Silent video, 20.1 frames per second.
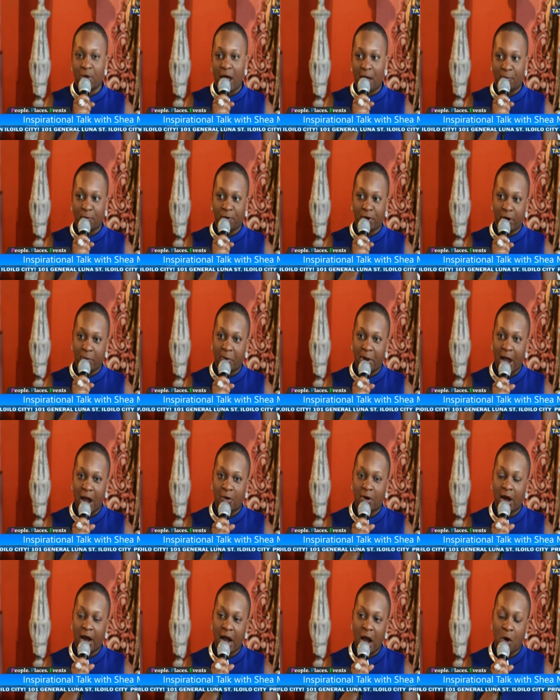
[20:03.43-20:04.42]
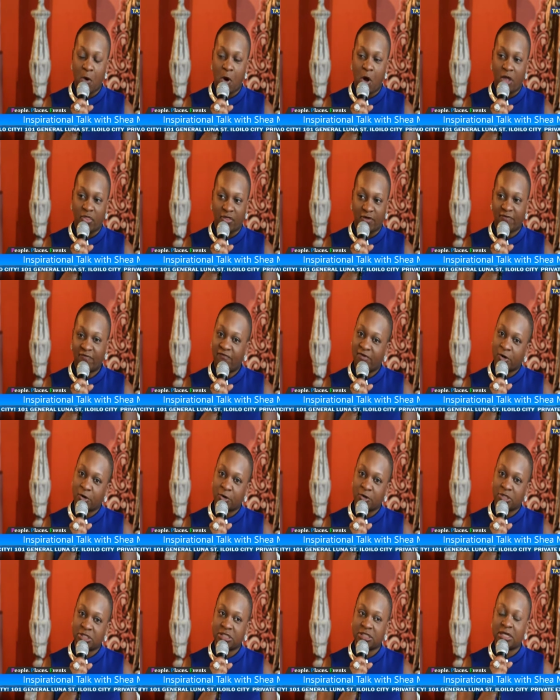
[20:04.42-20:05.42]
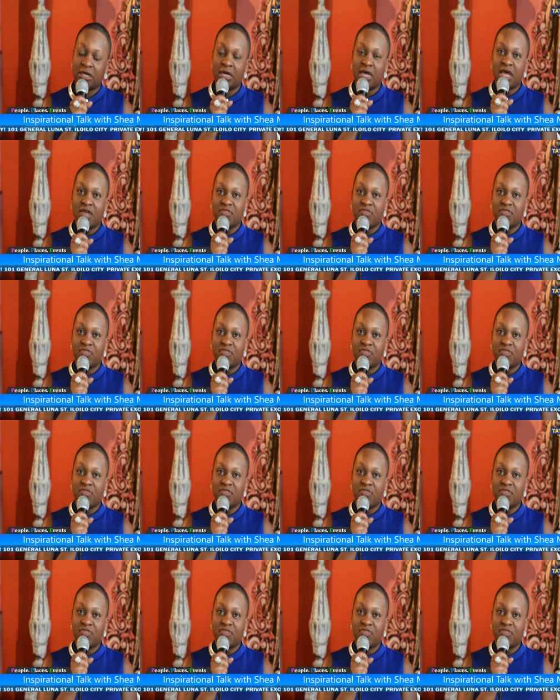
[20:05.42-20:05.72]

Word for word: our prayer power hour on the first